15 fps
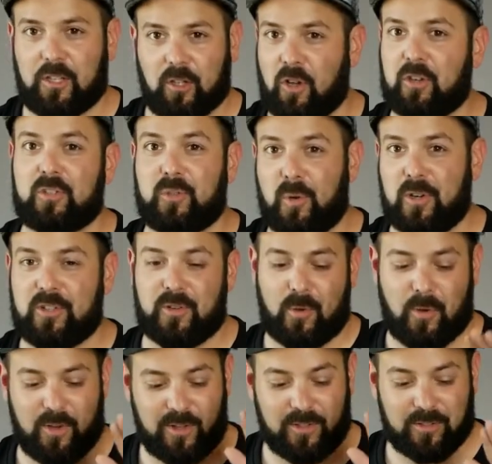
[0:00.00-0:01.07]
long story
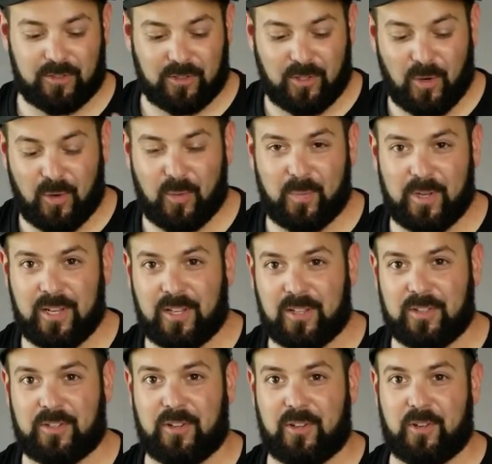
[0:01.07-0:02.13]
short, don't be
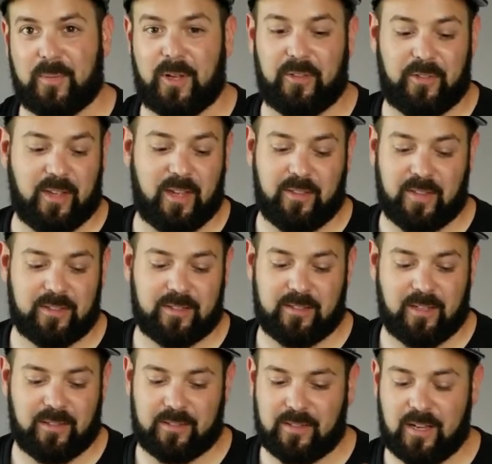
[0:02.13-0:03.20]
concerned about that.
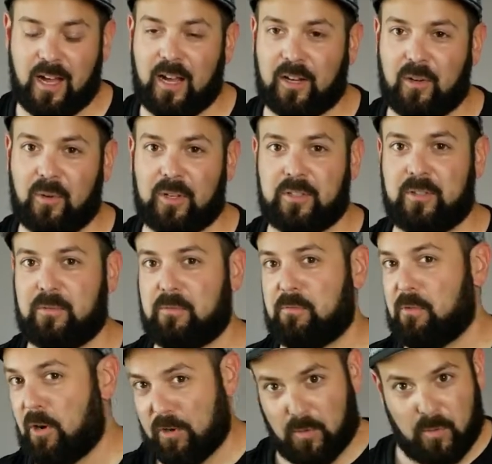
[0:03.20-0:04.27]
It's not going to
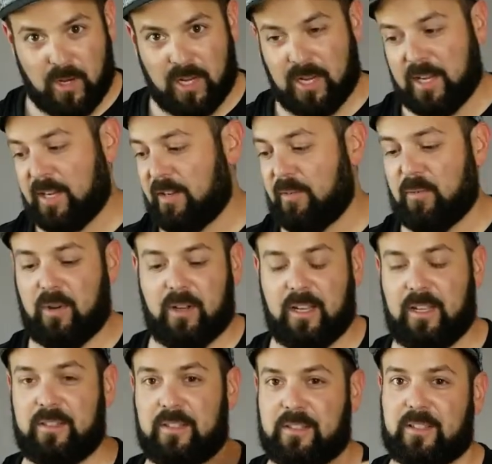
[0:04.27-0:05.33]
run away
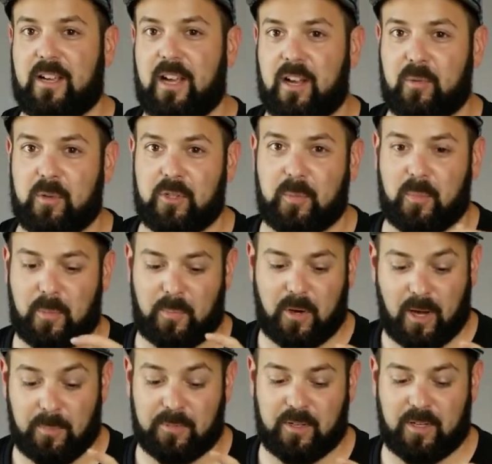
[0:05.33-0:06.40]
in the sky when you put
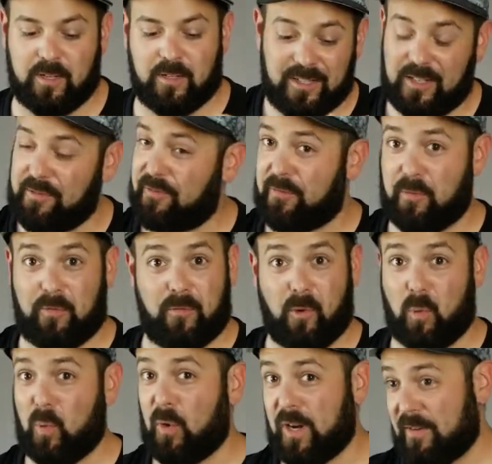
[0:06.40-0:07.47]
props on it. If
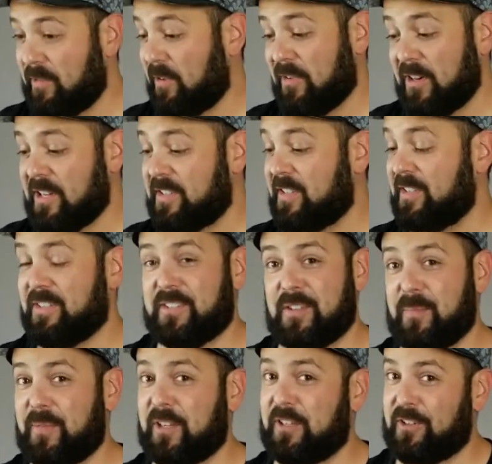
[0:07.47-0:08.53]
for whatever reason
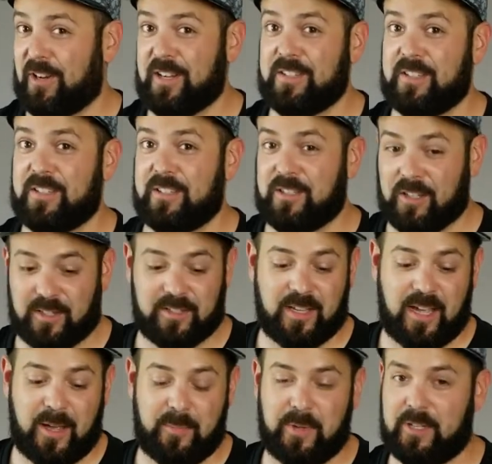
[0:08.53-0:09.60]
something crazy does
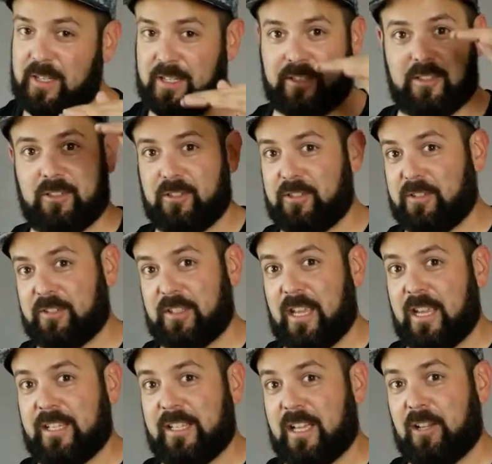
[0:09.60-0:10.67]
happen and you're just
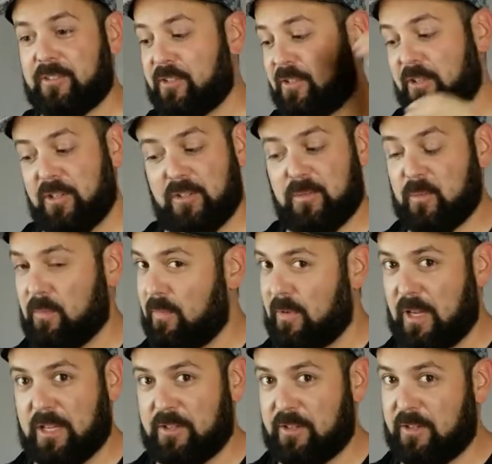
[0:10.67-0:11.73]
gaining altitude
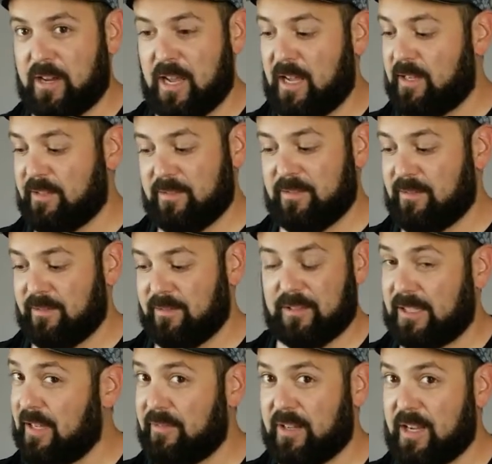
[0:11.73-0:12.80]
and you're not
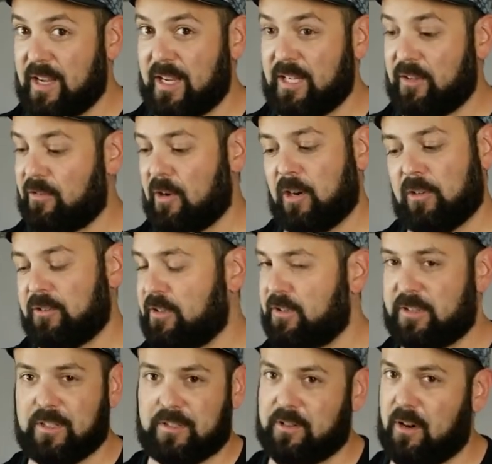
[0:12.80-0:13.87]
giving it any throttle,
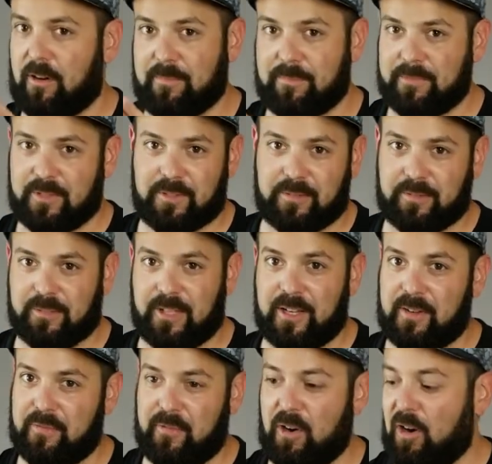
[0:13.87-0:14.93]
just disarm. Just let
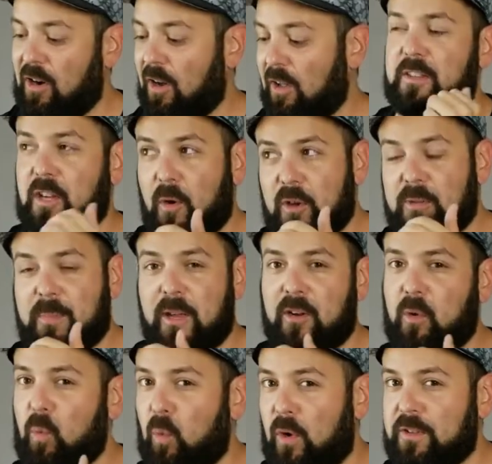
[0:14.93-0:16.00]
it fall. It's always
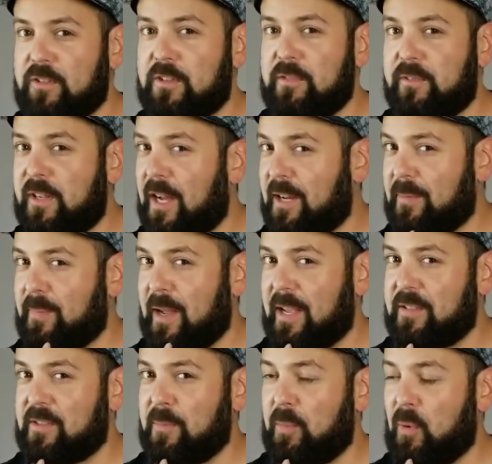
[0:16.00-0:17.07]
better once you've gotten
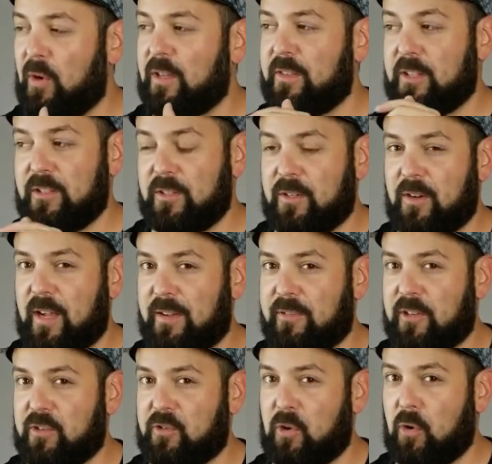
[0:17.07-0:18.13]
past the point that you don't have
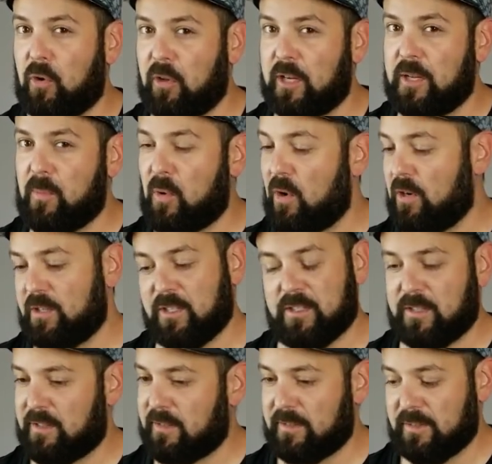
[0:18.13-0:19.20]
control anymore to
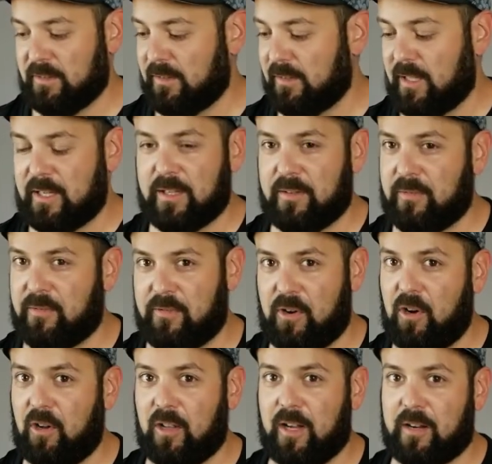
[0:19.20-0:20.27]
just let it
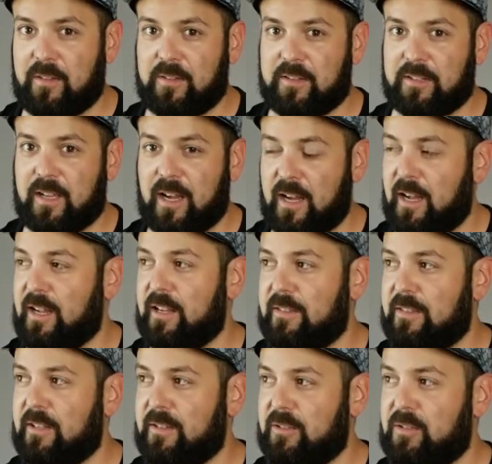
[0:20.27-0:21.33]
fall out of the sky
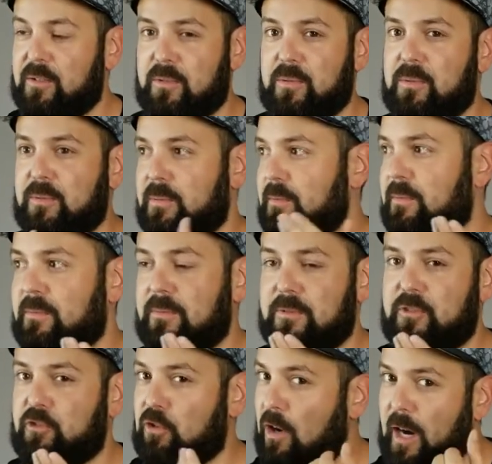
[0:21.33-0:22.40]
than to
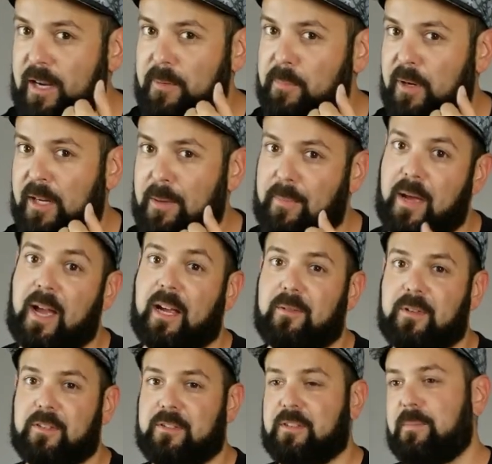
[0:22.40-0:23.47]
try to bring it back,
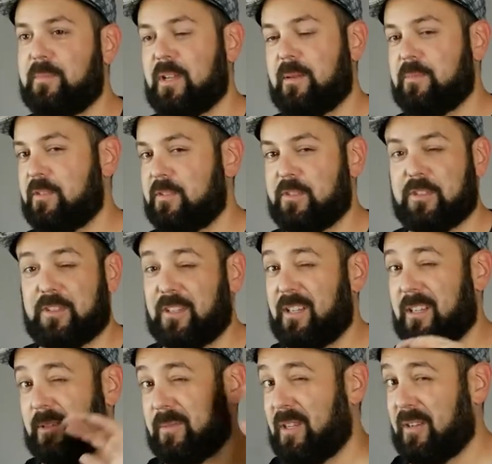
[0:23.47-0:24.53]
because sometimes it's just going
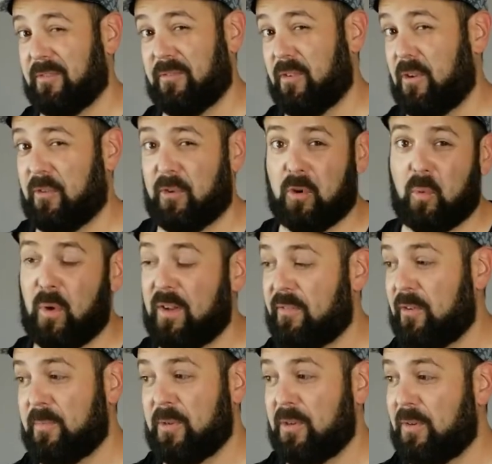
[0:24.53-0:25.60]
to end up getting further away
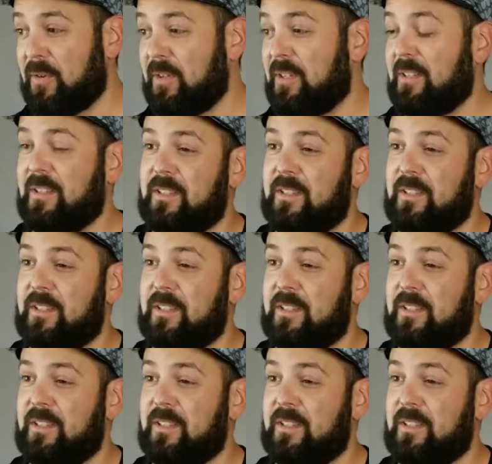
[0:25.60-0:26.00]
from you,